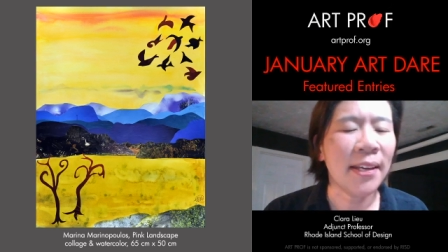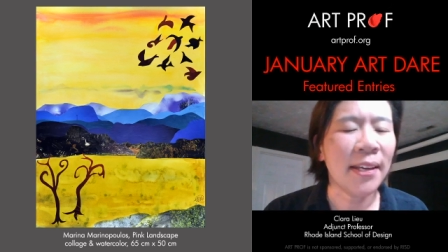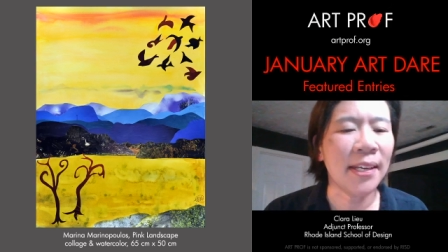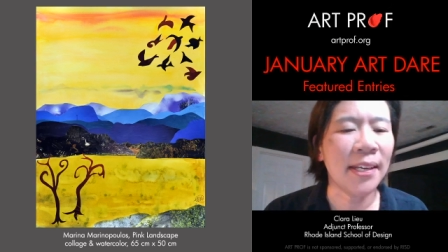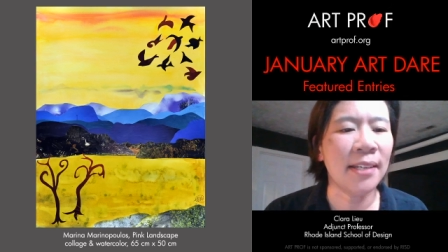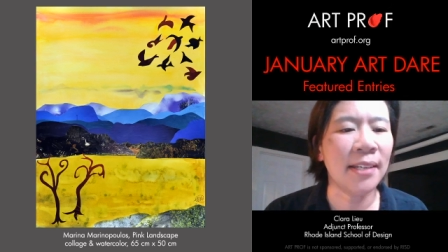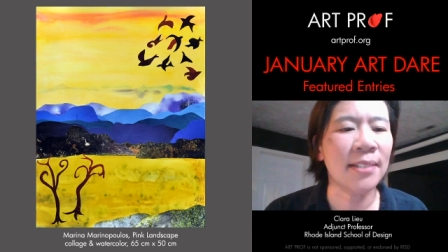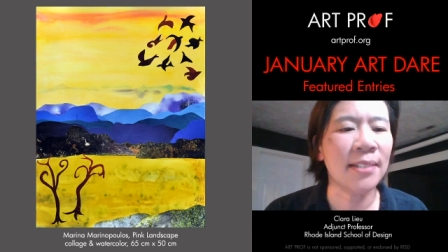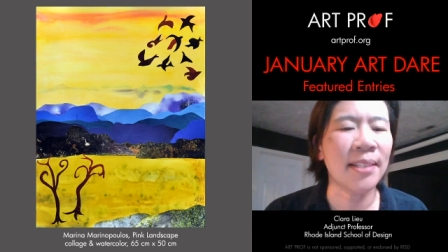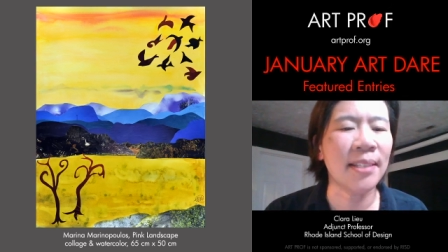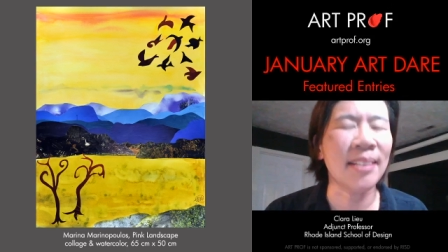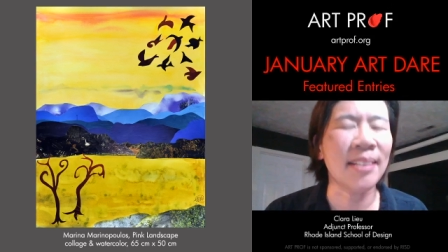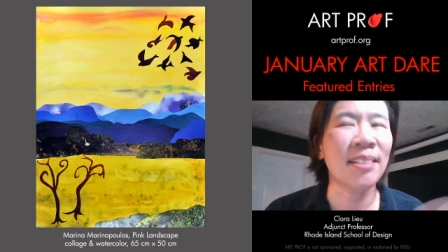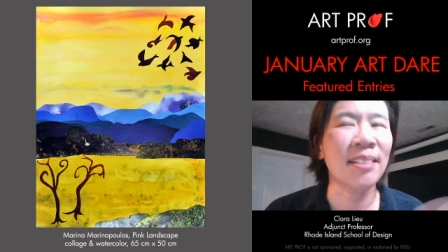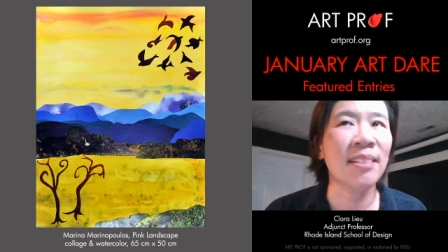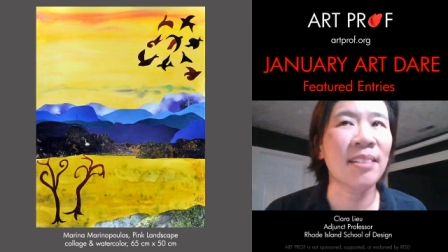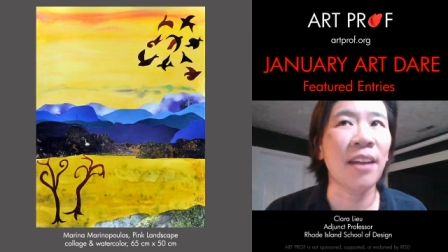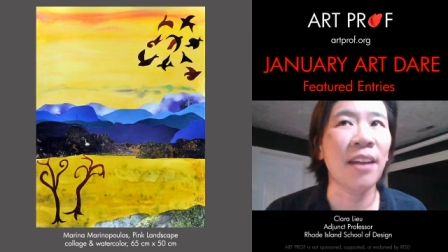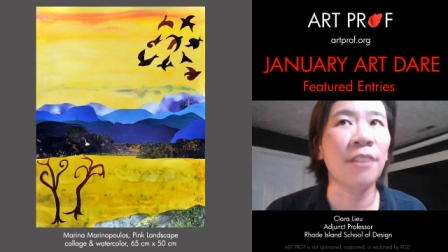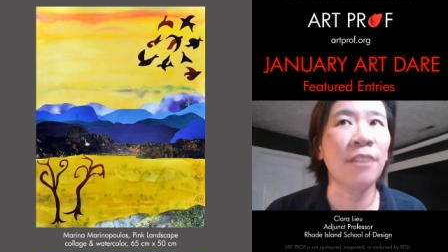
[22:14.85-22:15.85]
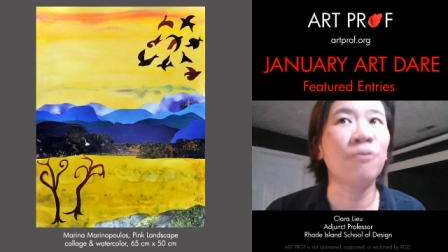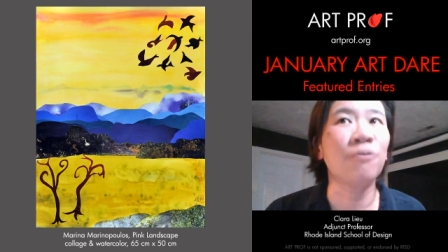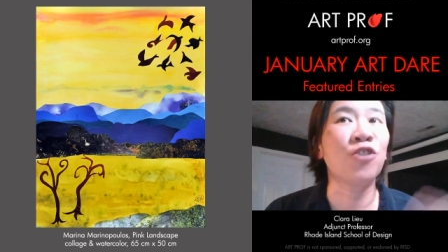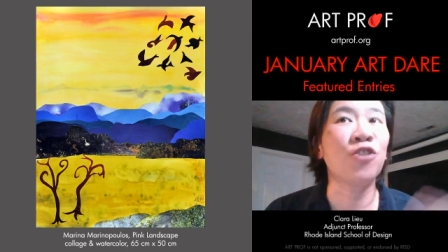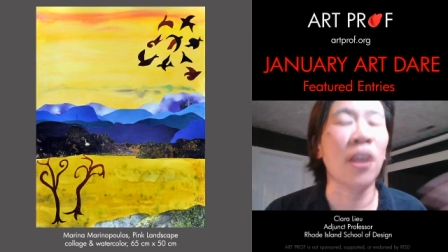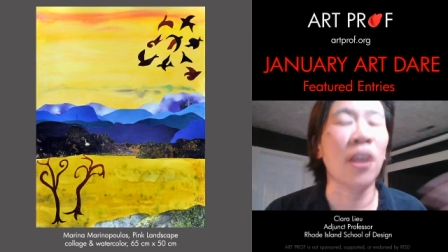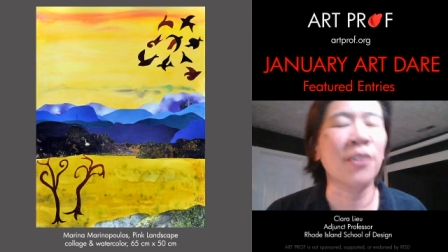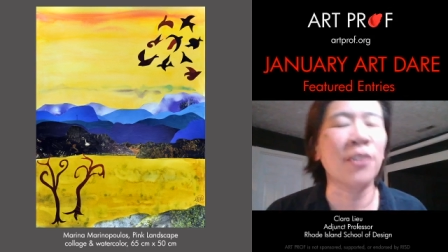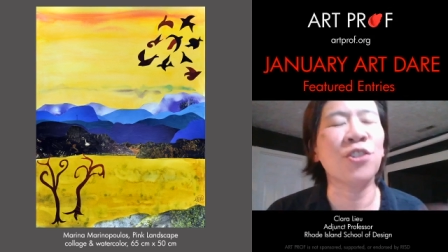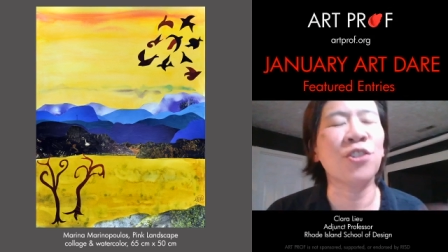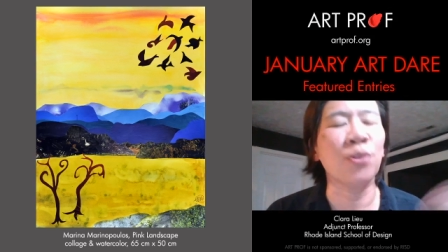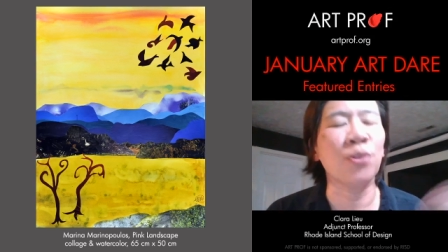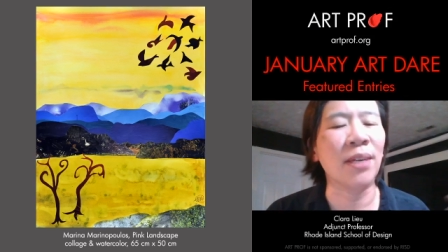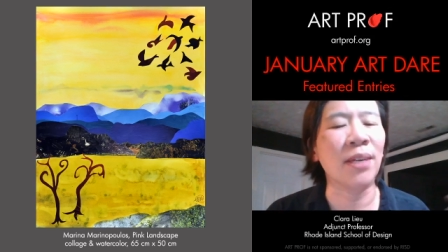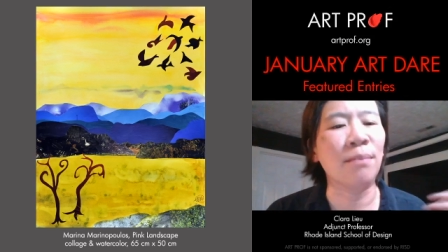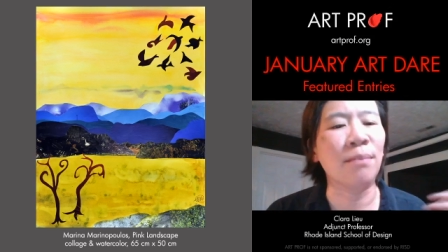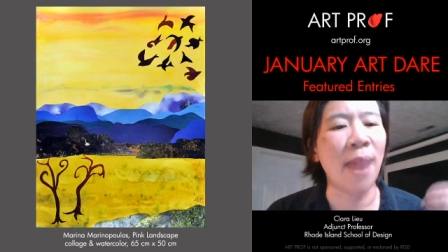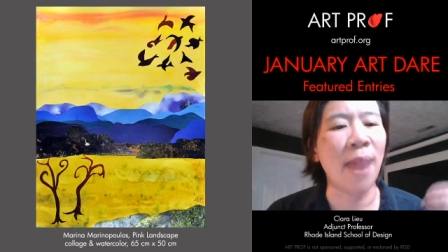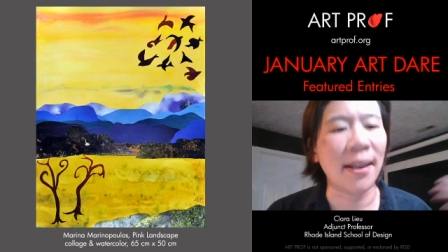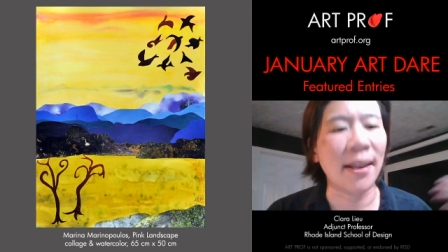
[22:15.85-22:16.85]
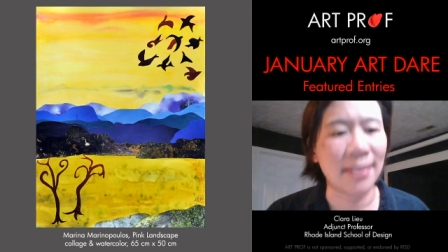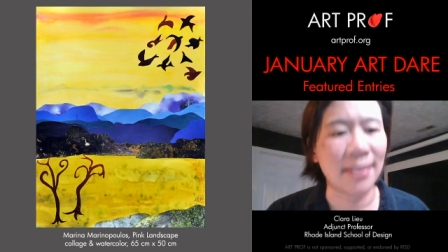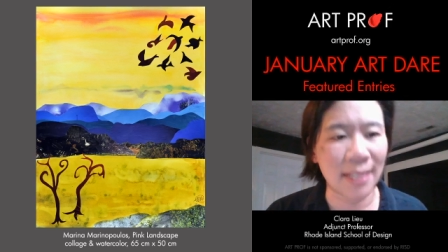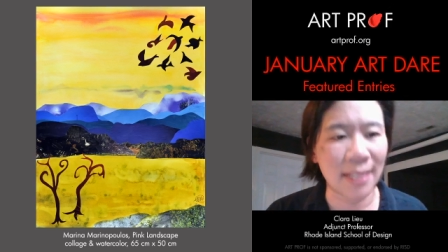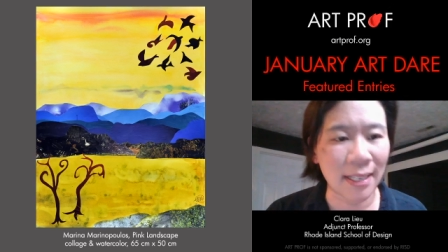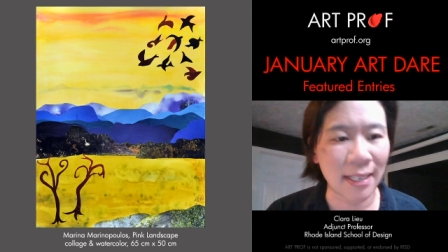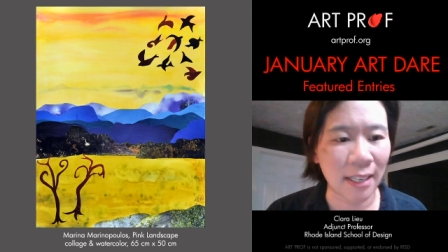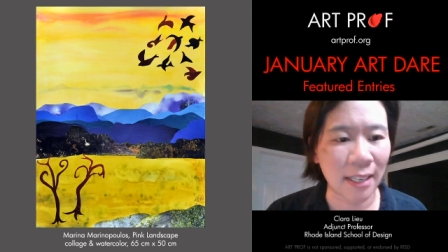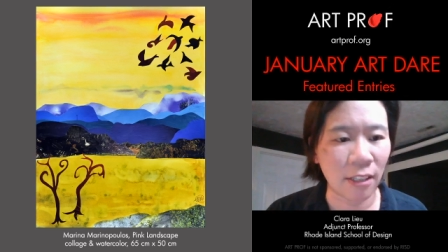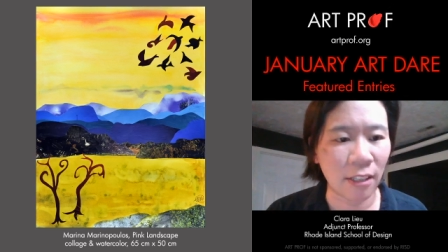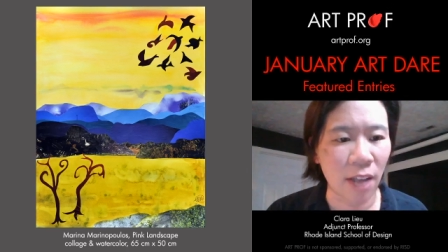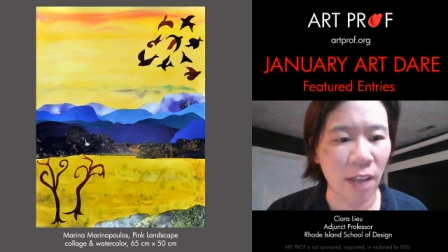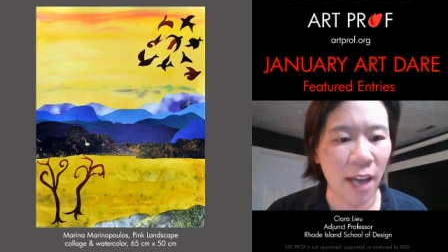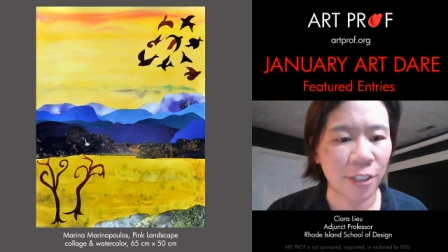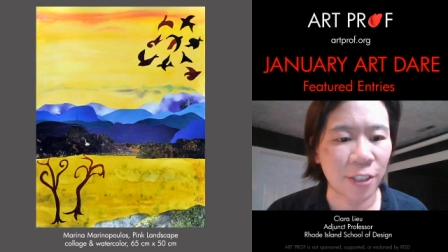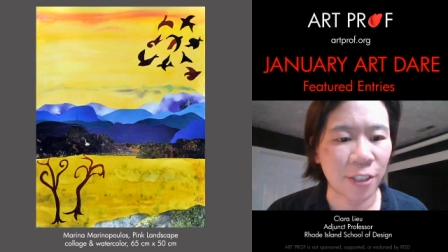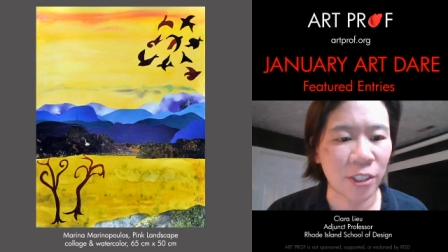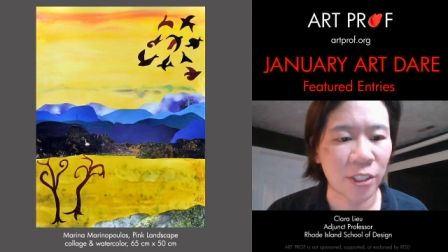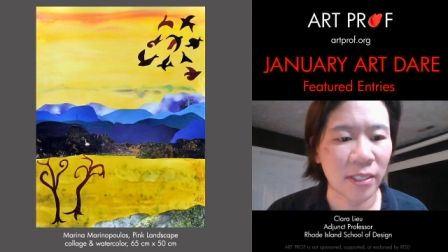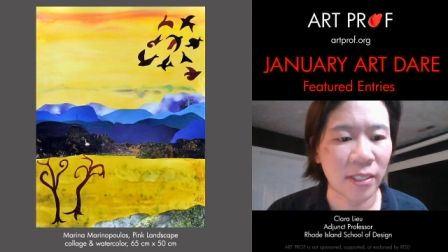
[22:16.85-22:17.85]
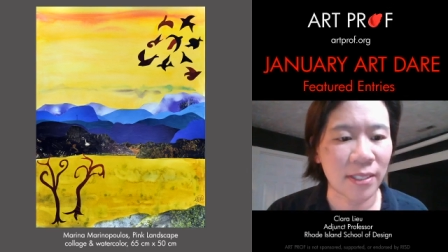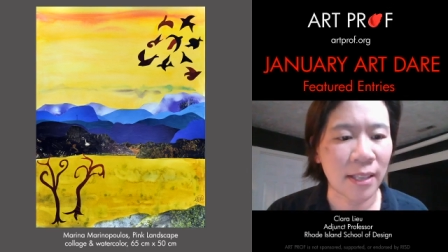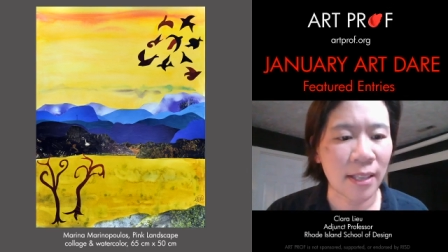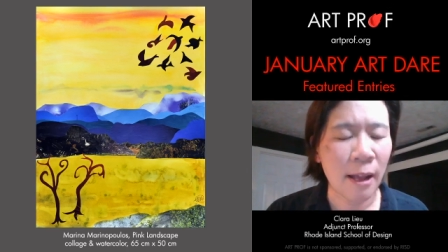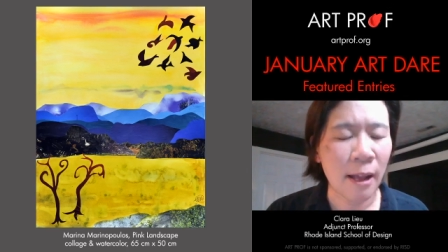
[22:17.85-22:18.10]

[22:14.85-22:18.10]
is instead of just doing magazine collages,